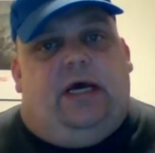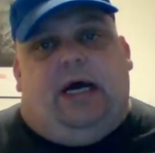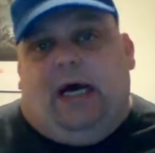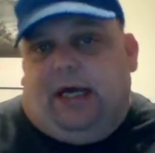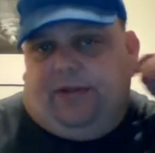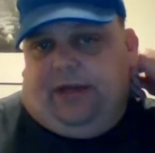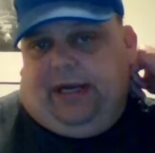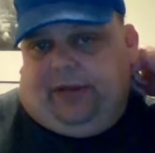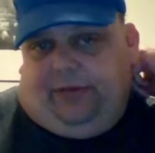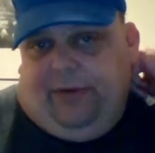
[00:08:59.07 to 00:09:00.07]
they
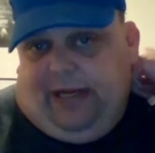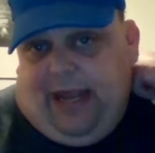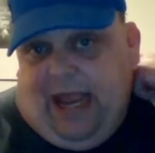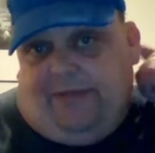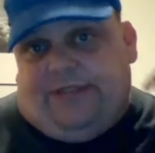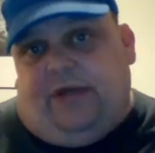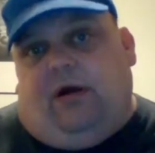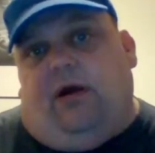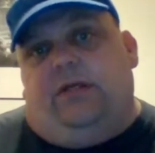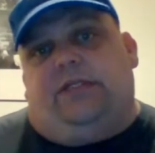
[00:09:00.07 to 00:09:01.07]
get three and a half
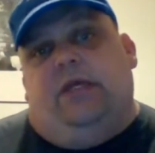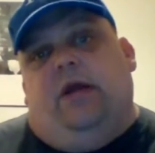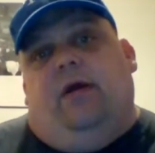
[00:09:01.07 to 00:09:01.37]
stars